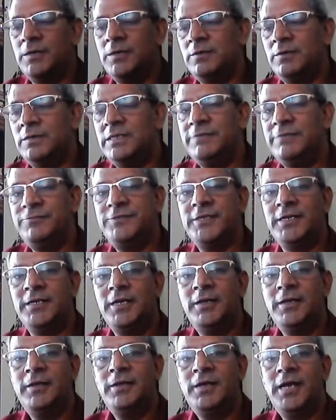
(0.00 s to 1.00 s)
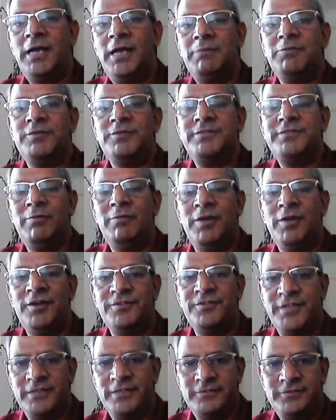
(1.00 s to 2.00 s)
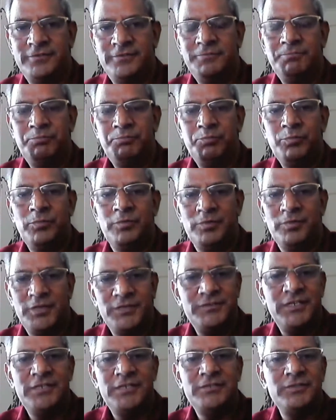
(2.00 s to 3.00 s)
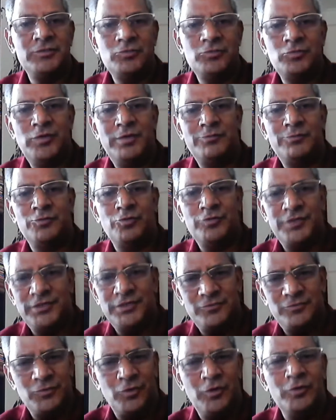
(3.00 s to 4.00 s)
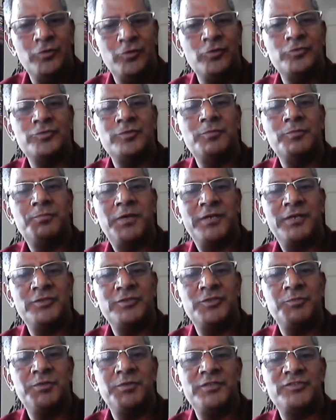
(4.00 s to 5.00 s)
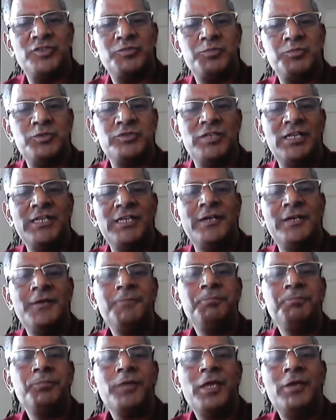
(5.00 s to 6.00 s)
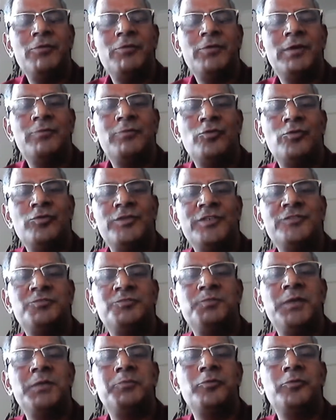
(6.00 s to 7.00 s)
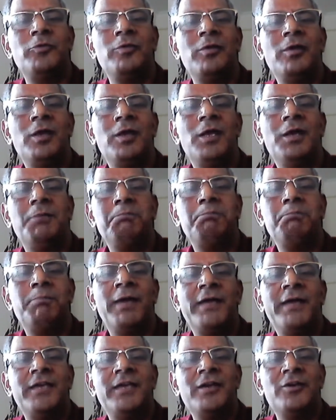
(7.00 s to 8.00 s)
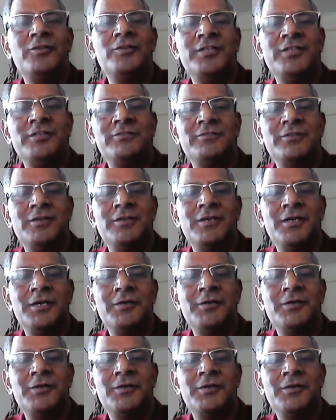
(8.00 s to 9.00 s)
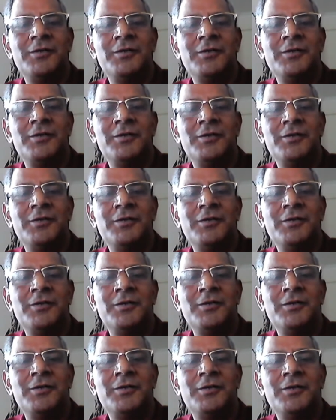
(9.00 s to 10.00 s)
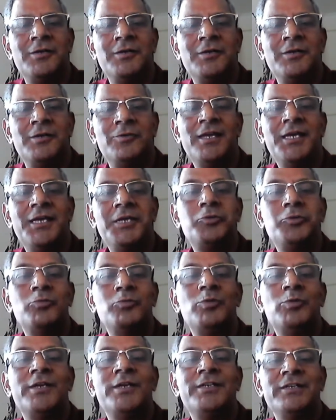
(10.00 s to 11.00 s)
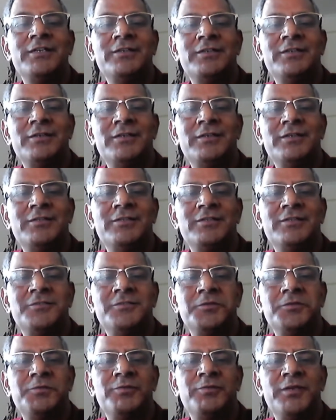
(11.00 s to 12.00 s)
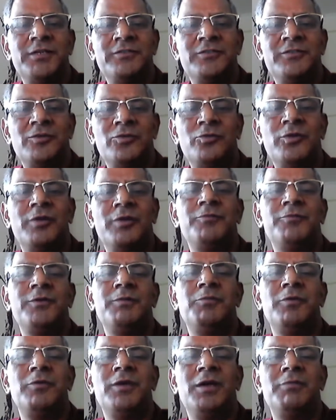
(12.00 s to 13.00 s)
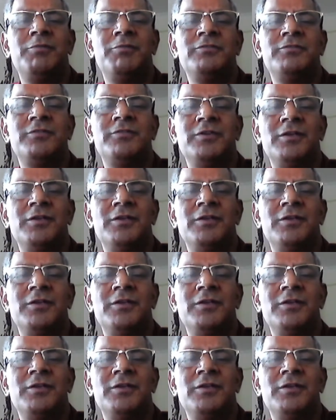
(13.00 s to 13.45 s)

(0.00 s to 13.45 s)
lifted, I must have learned this. These days, you would have noticed all those participants, especially you would have noticed people banking on this COVID lockdown and then accumulating degrees and certificates. Although every single